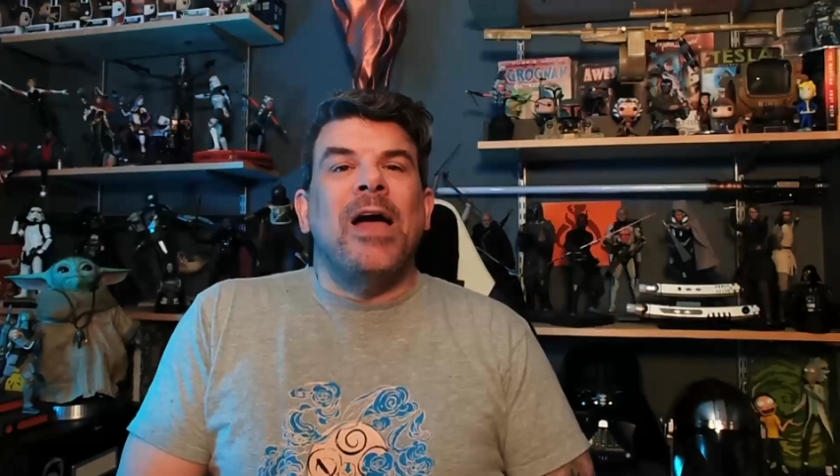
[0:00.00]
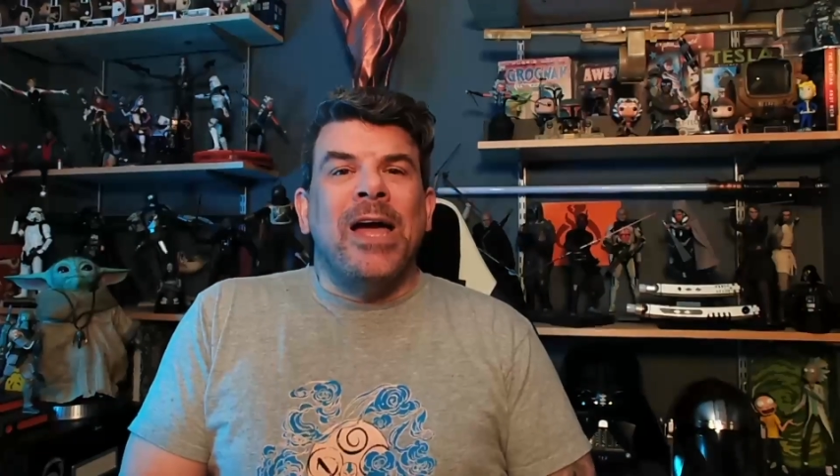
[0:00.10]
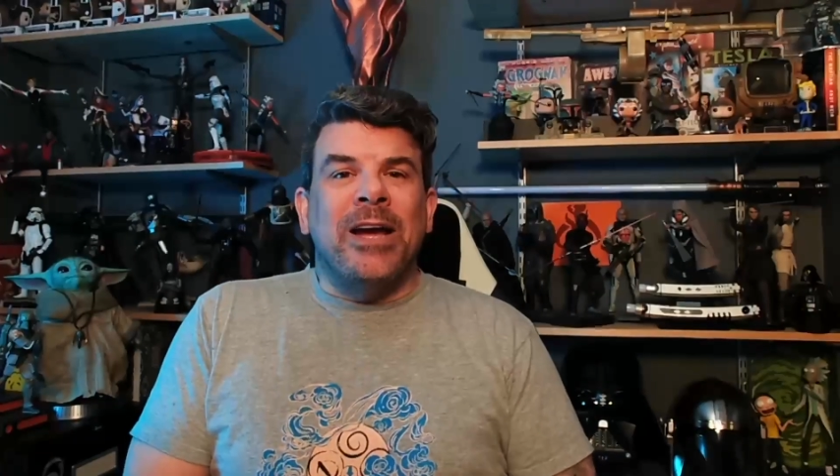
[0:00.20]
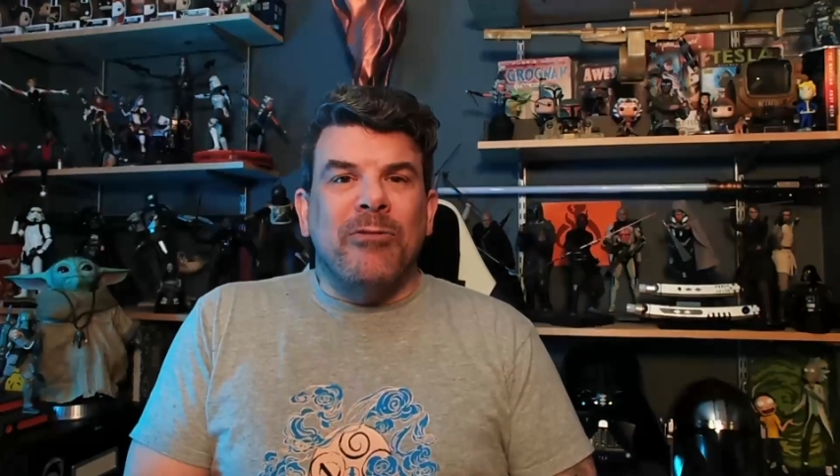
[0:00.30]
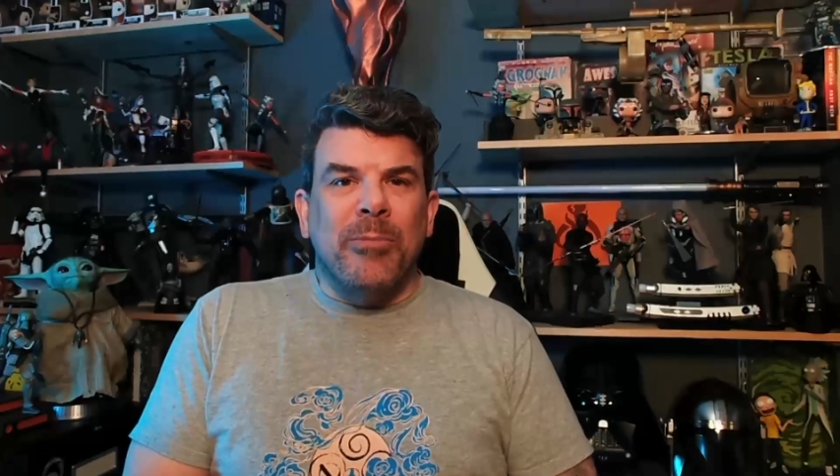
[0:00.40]

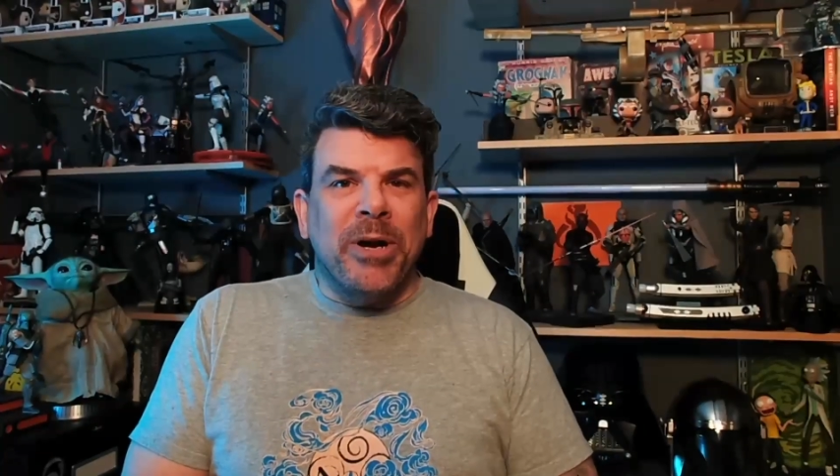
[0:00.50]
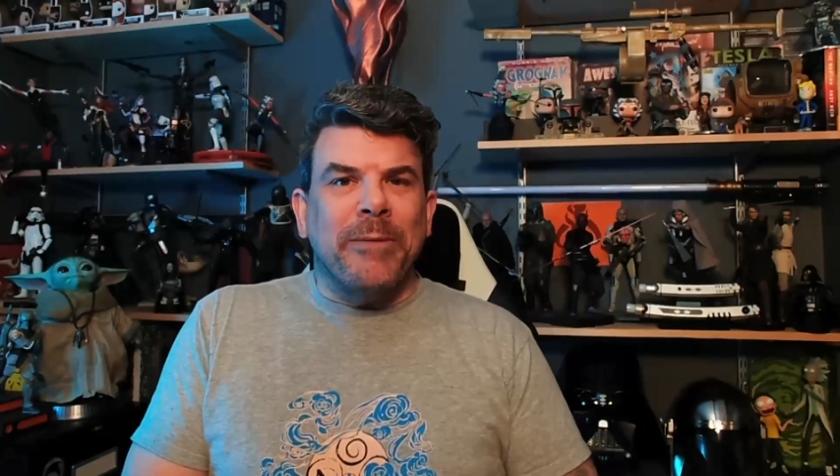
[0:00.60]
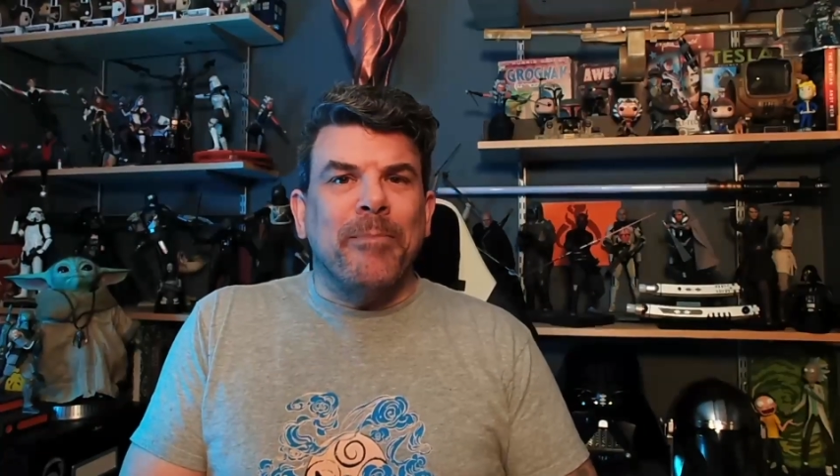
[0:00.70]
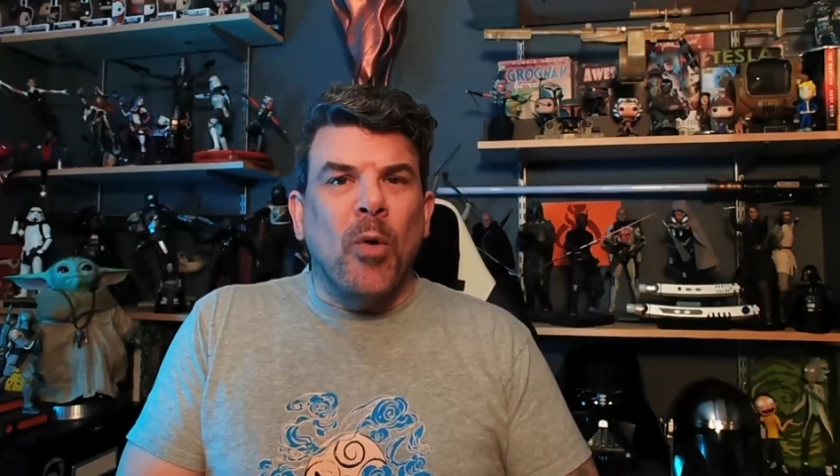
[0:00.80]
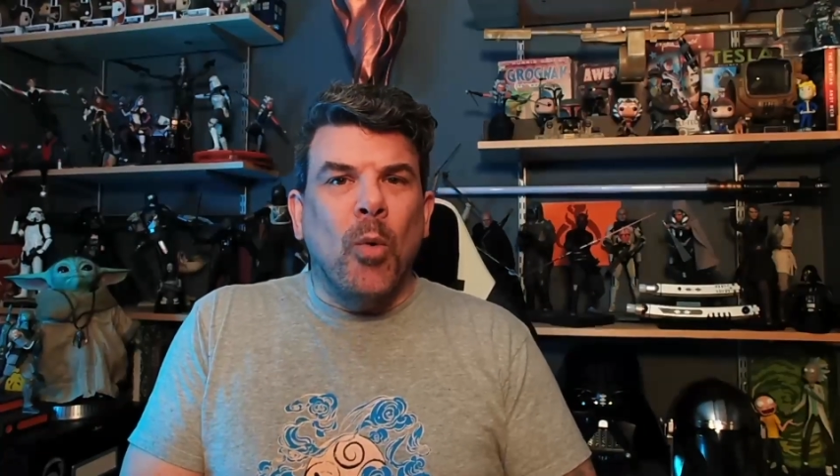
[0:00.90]
Hey
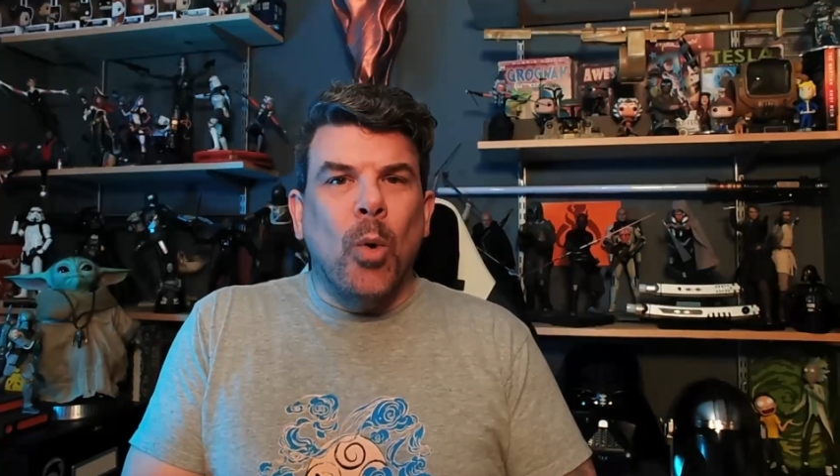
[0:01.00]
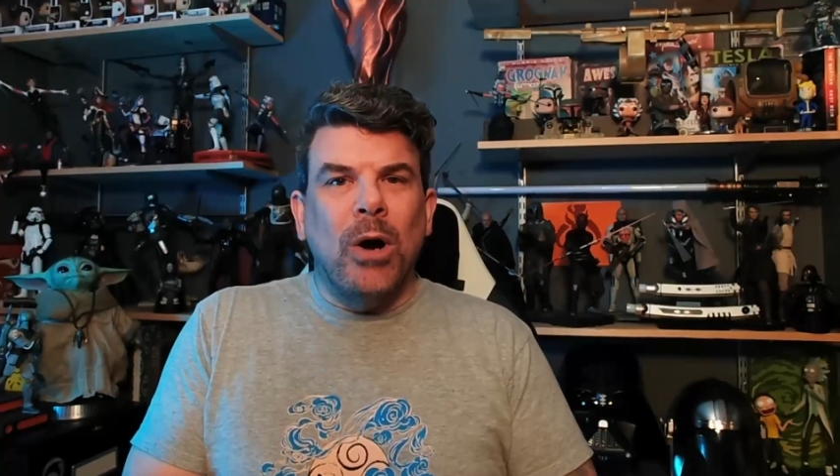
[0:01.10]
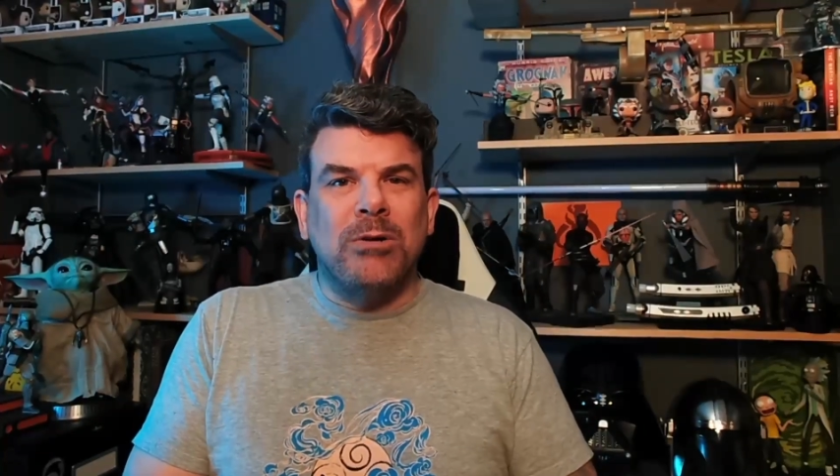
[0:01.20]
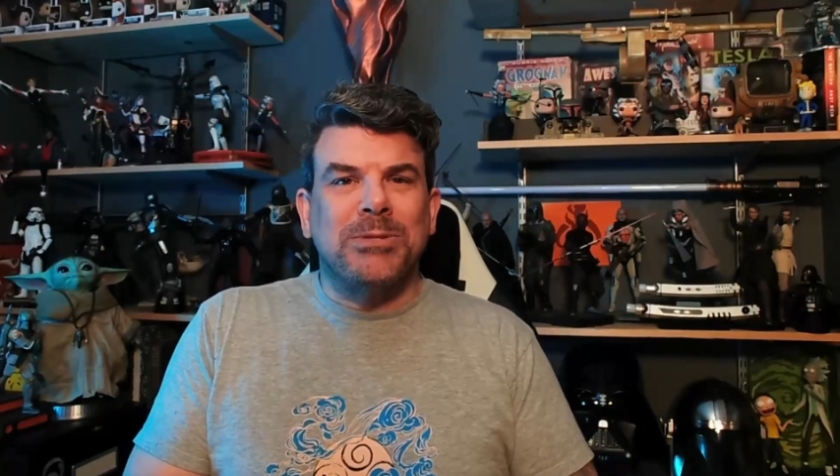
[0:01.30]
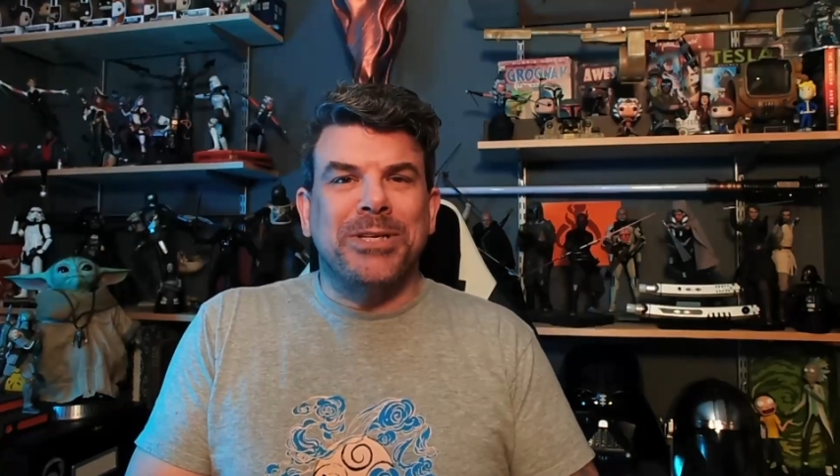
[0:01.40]
everybody,
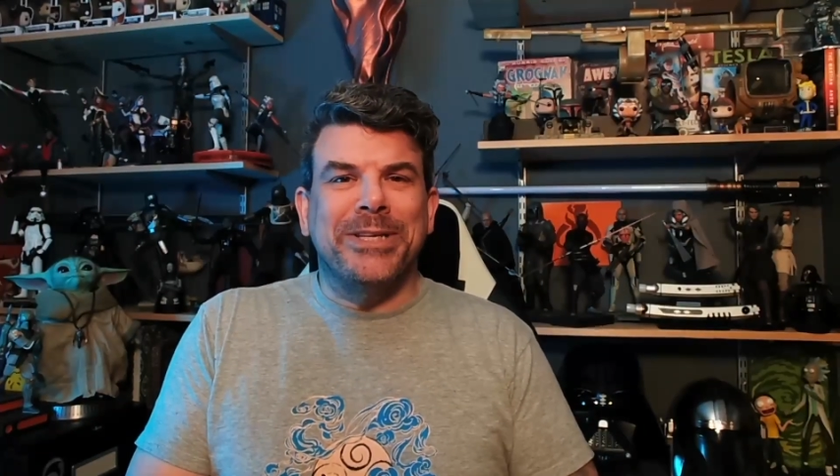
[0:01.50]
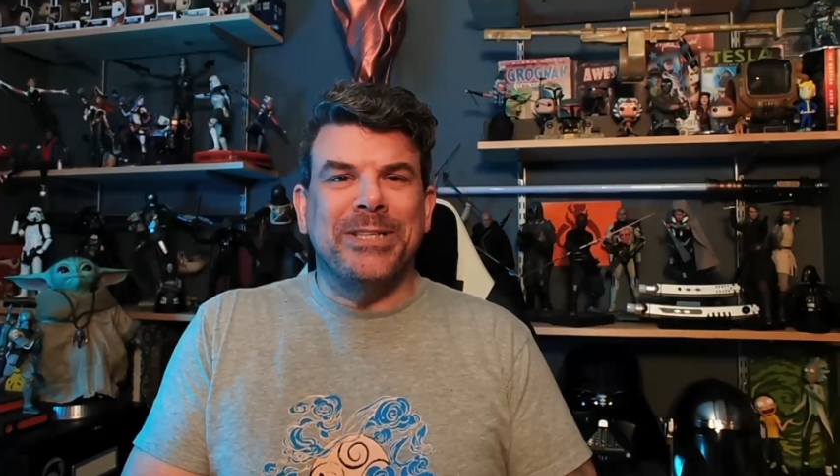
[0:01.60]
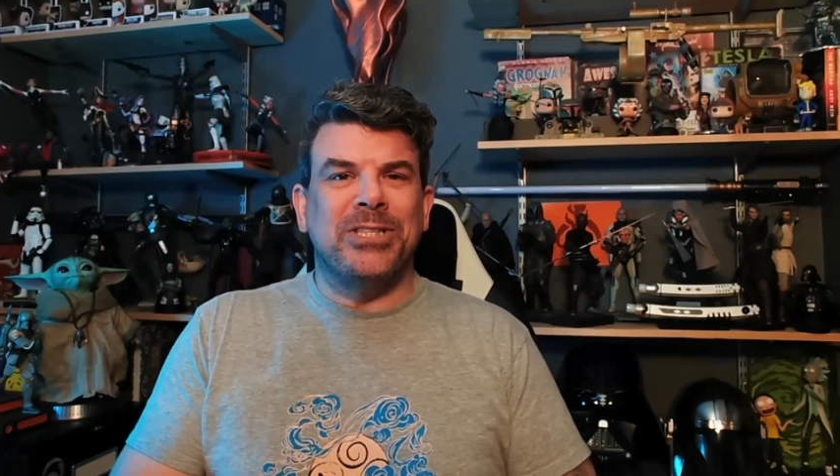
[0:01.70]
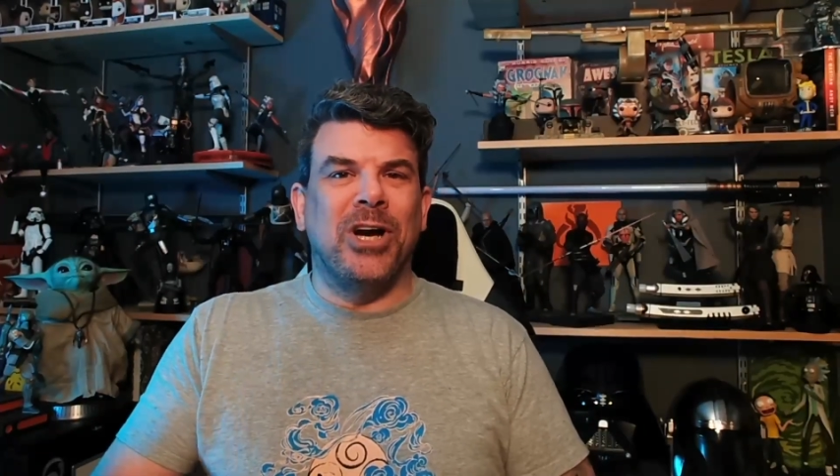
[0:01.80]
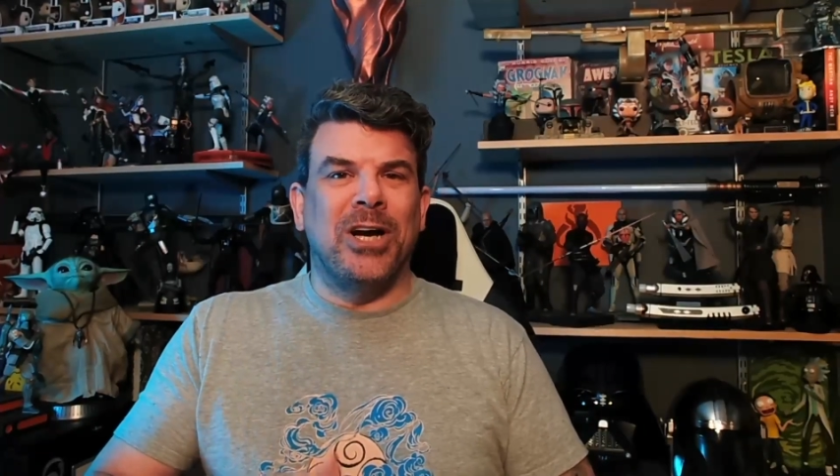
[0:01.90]
welcome to
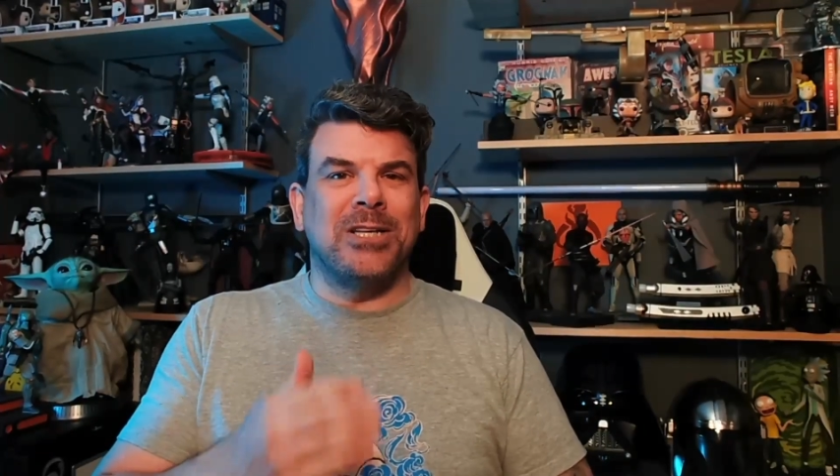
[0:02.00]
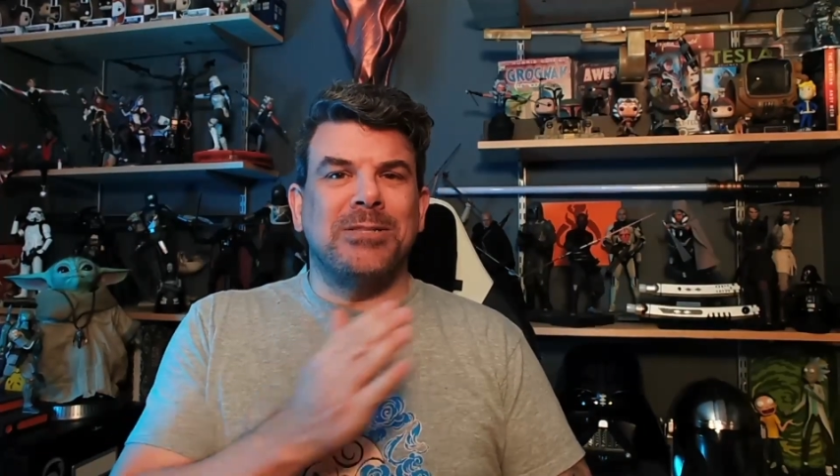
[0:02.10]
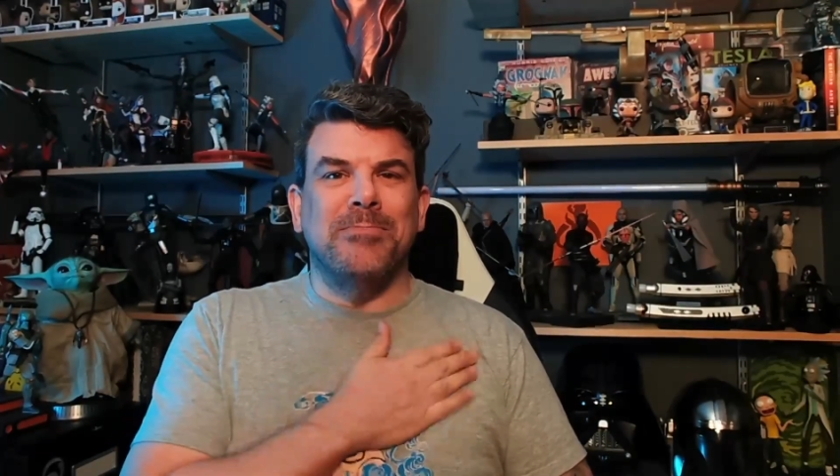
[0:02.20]
Neil Talks.